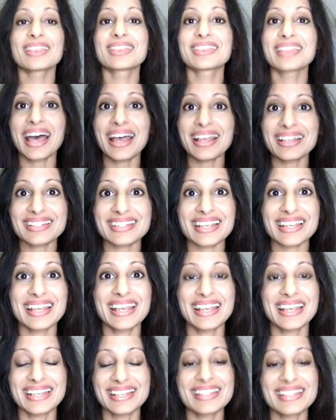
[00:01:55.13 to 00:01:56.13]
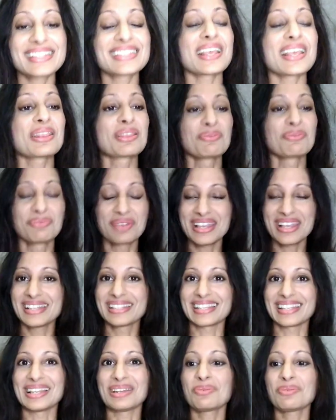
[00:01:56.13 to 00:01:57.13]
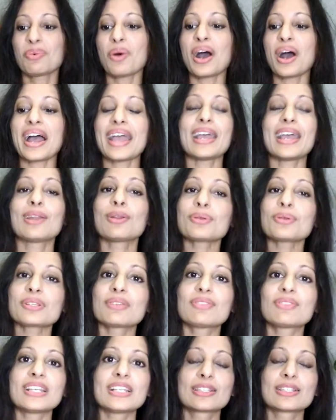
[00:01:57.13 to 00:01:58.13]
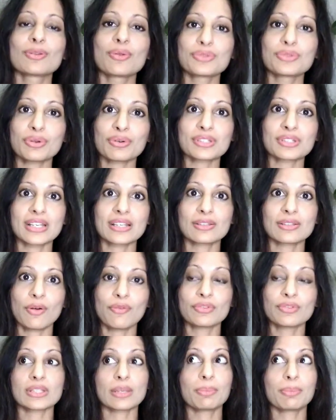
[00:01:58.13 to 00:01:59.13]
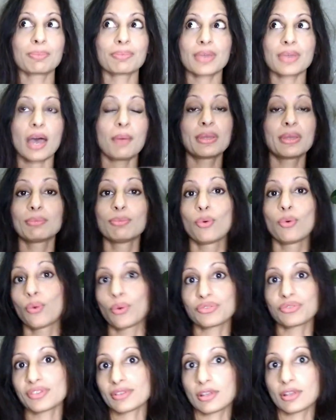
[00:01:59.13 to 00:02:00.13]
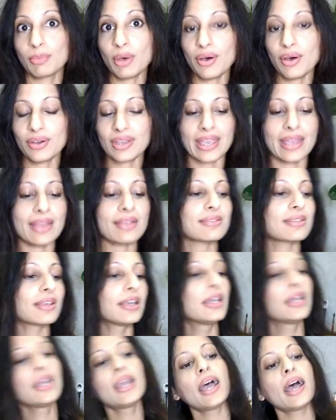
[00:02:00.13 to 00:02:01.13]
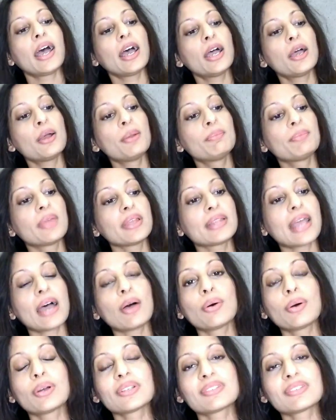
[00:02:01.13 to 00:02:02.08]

that is the reason why a lot of these non-toxic solvents are coming more onto the market um, now,